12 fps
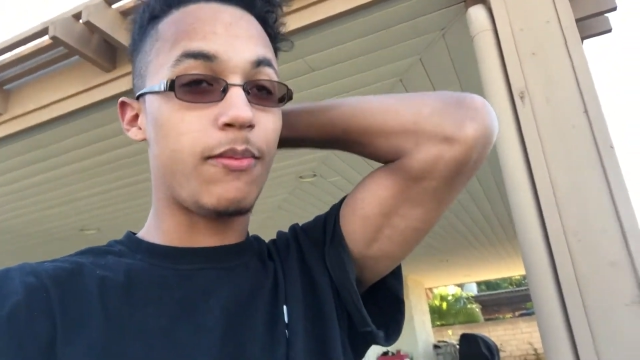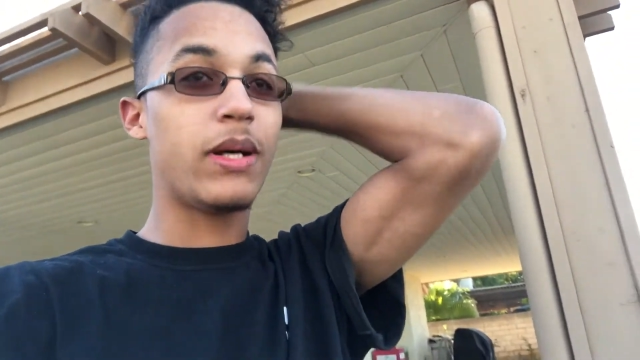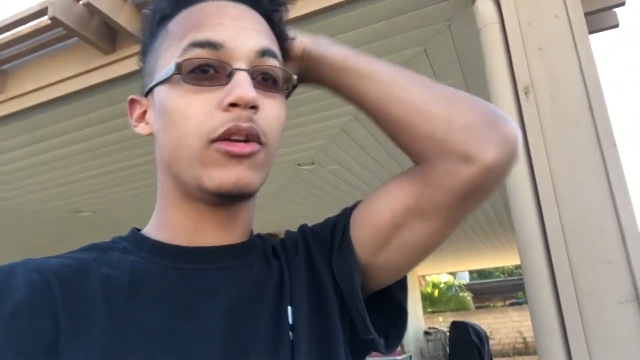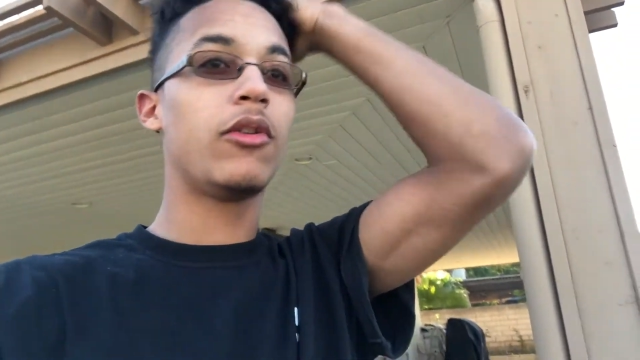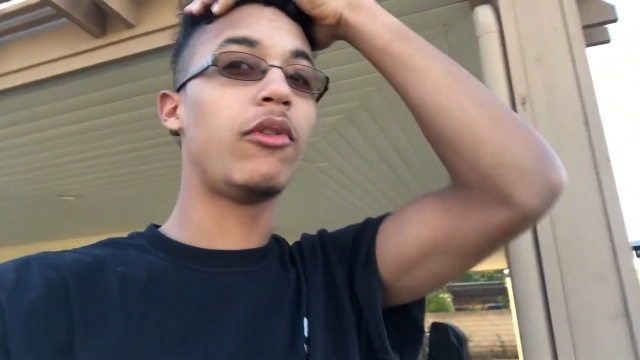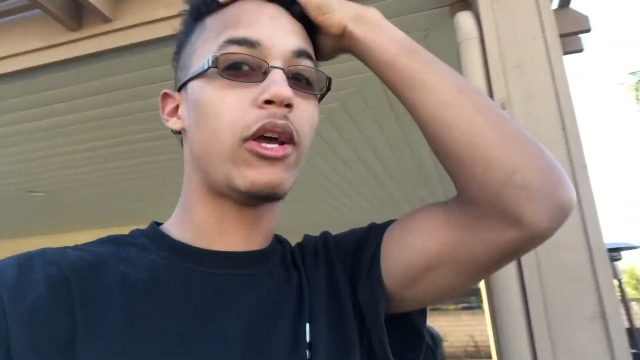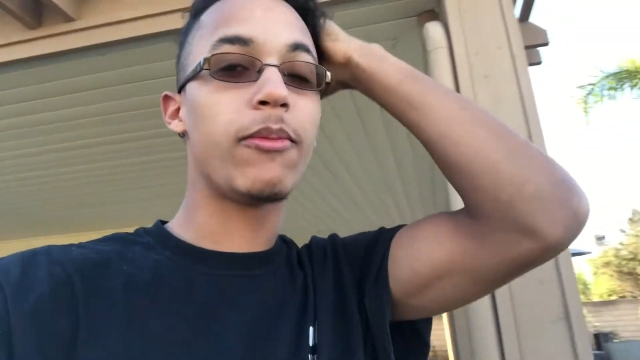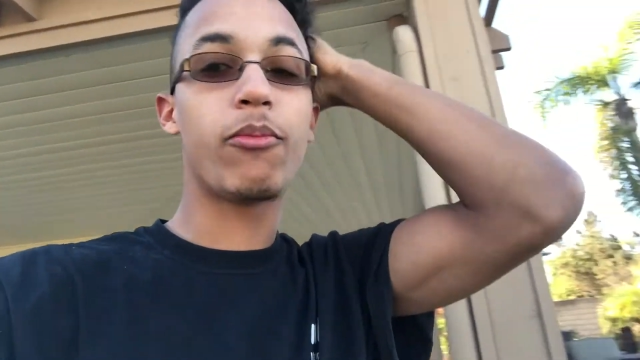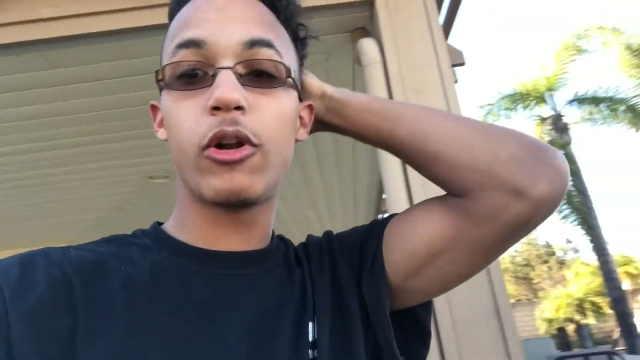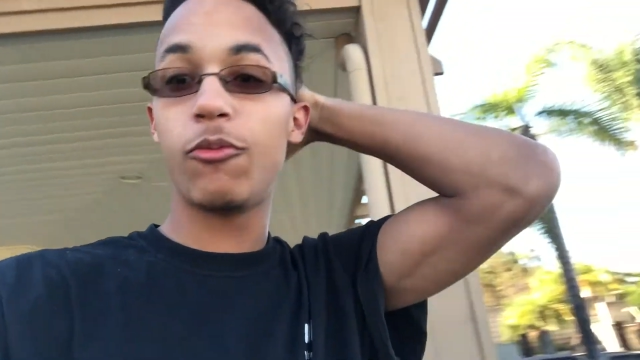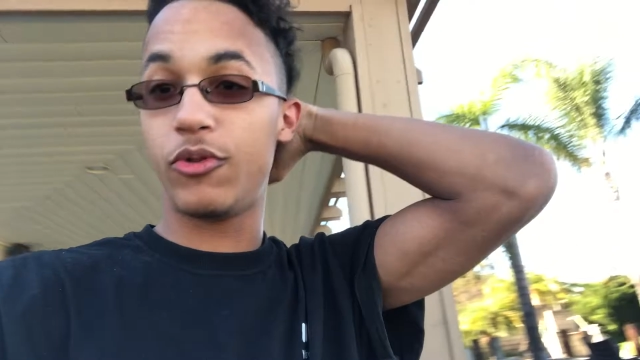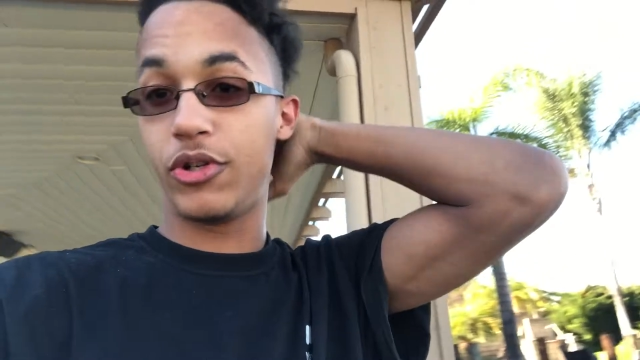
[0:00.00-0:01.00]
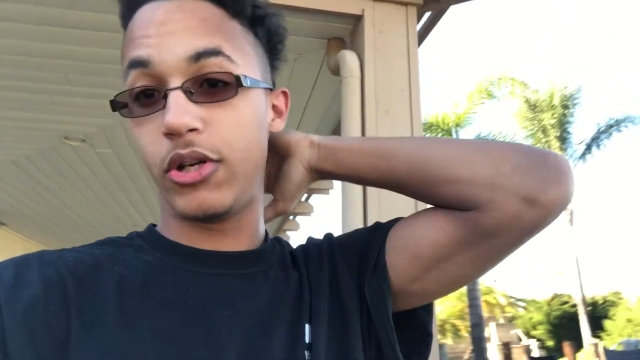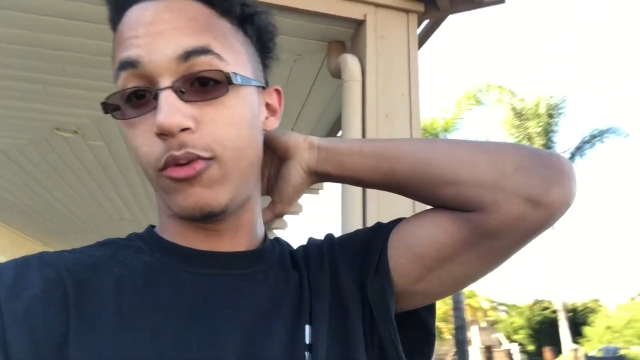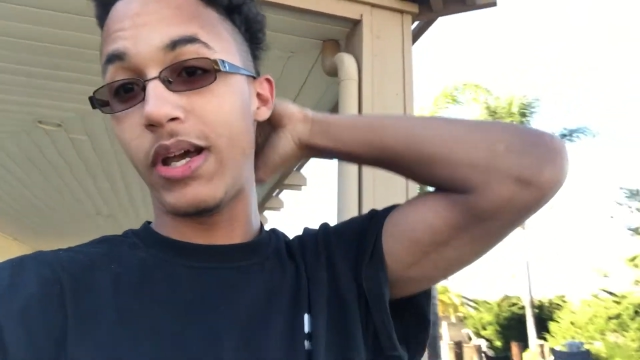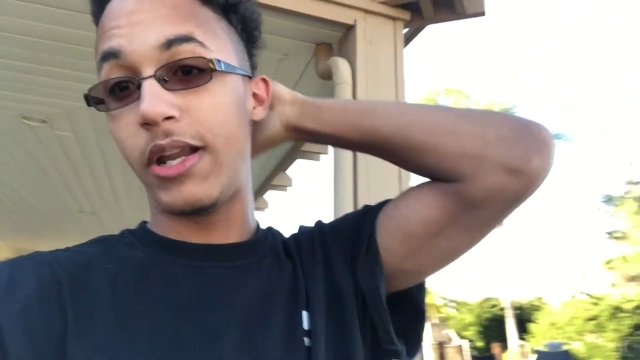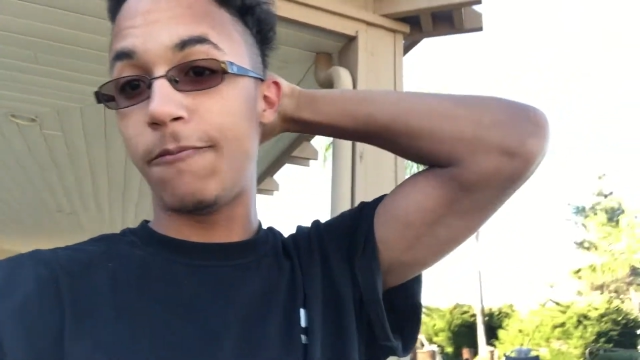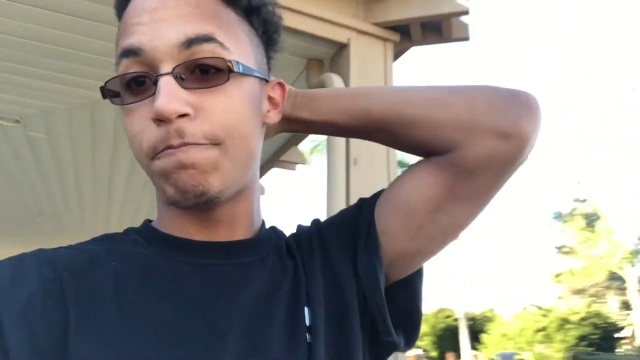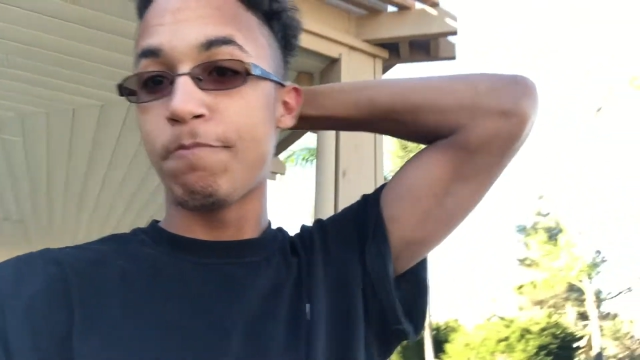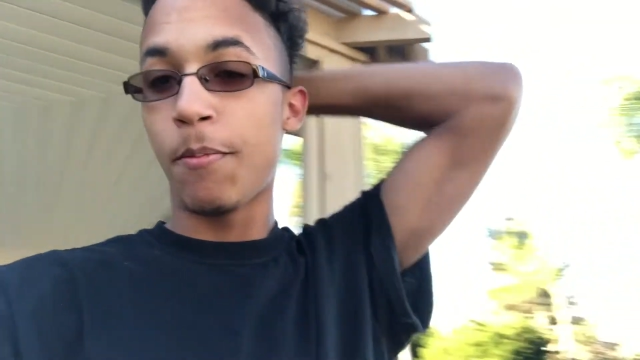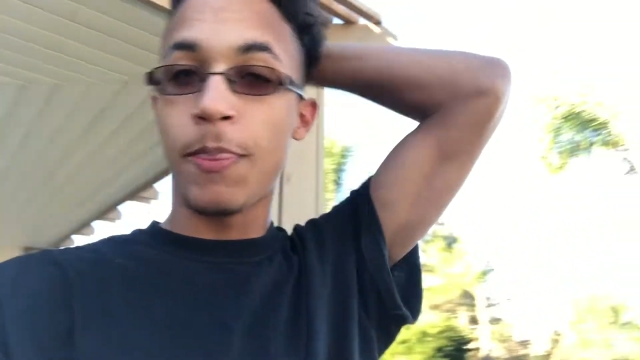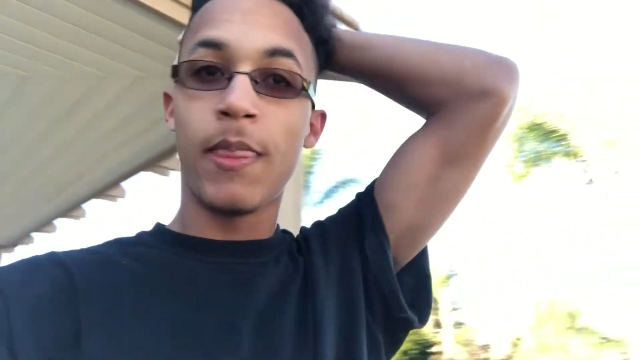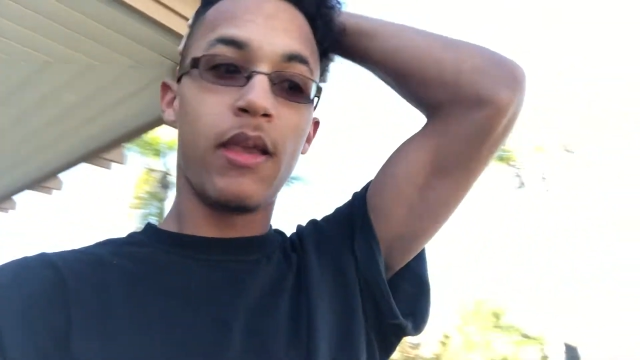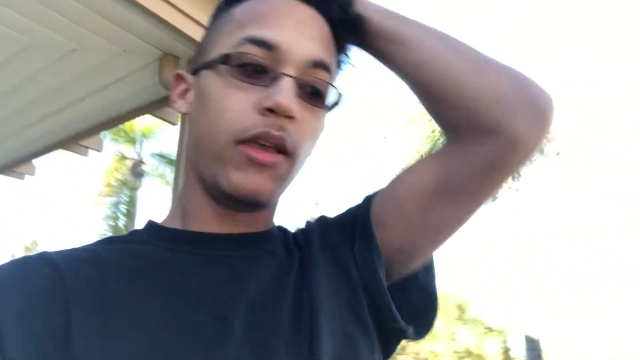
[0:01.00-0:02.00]
I'm about to get and pretty much get ready,
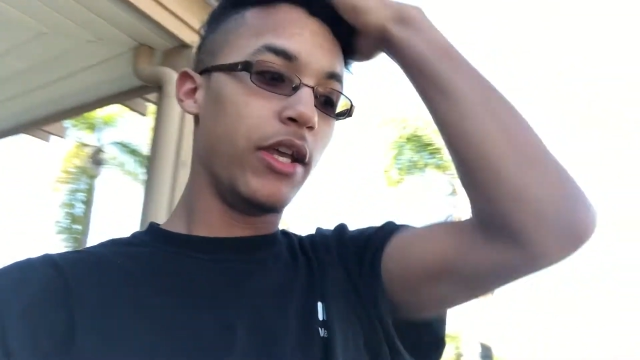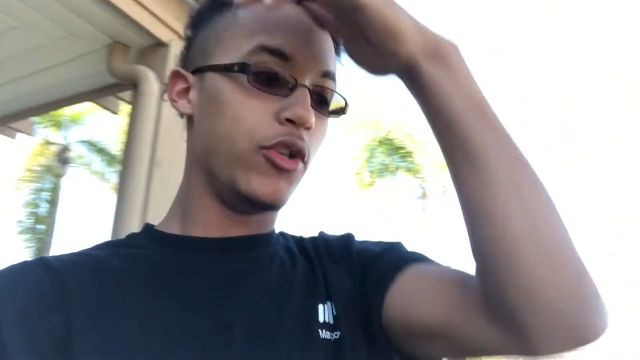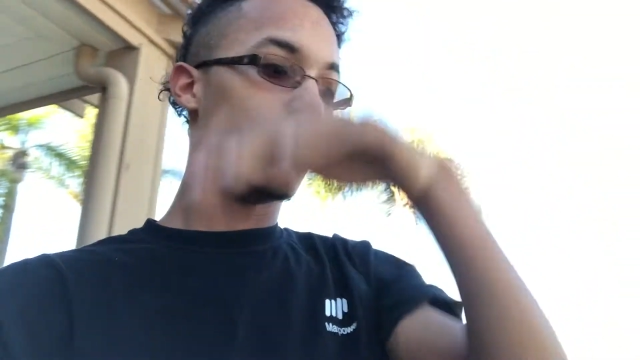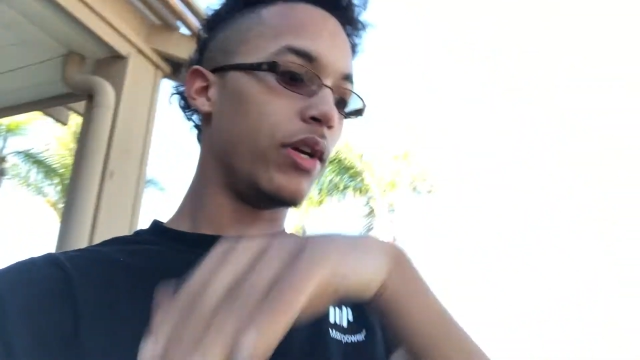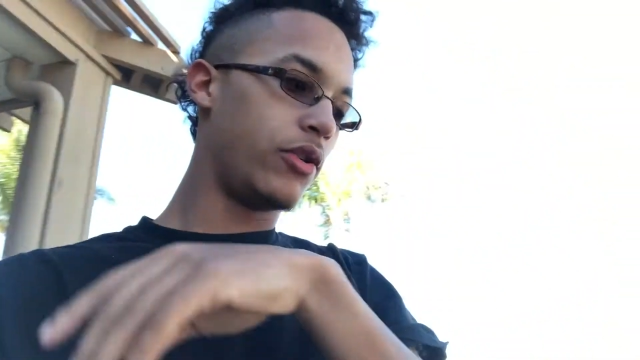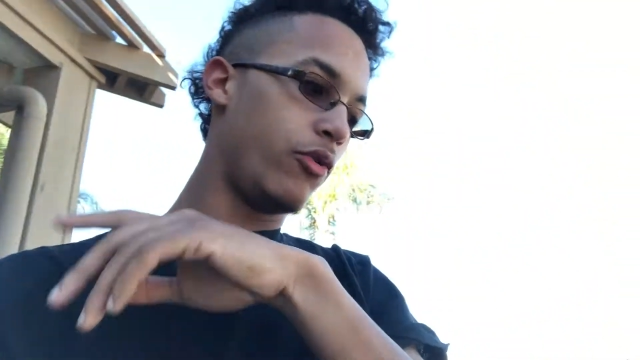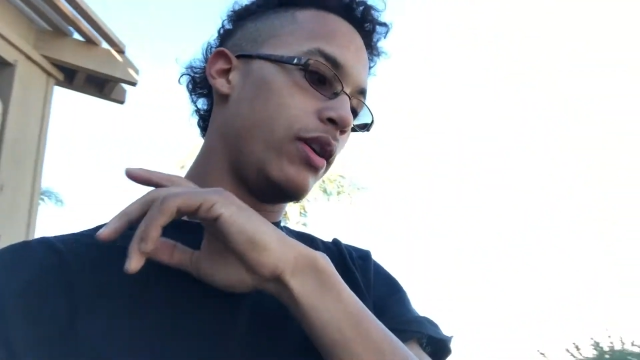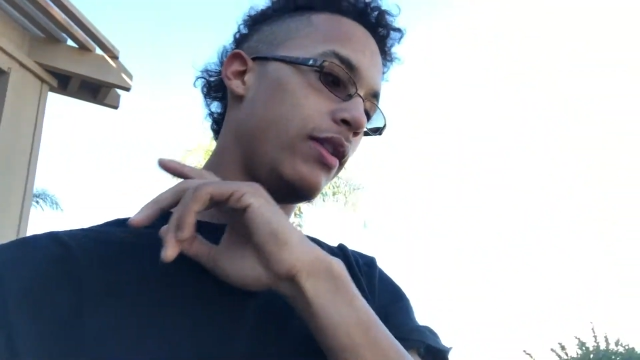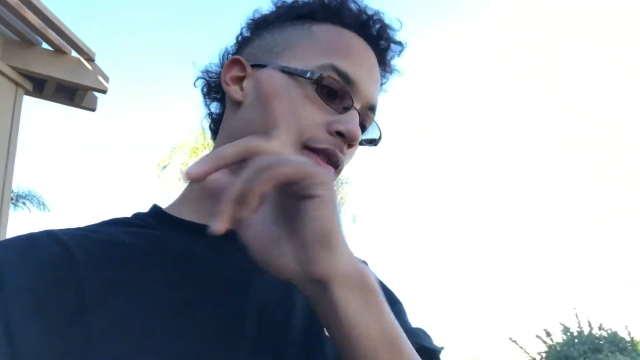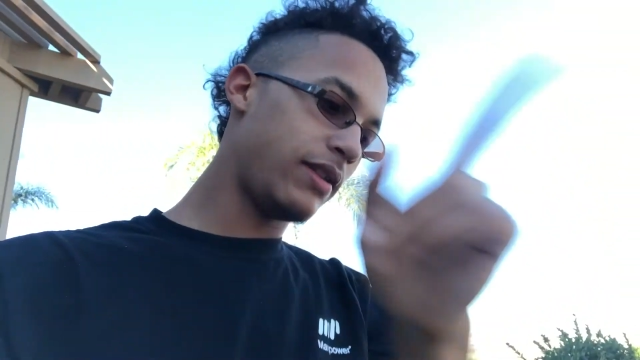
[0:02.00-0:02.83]
get dressed, create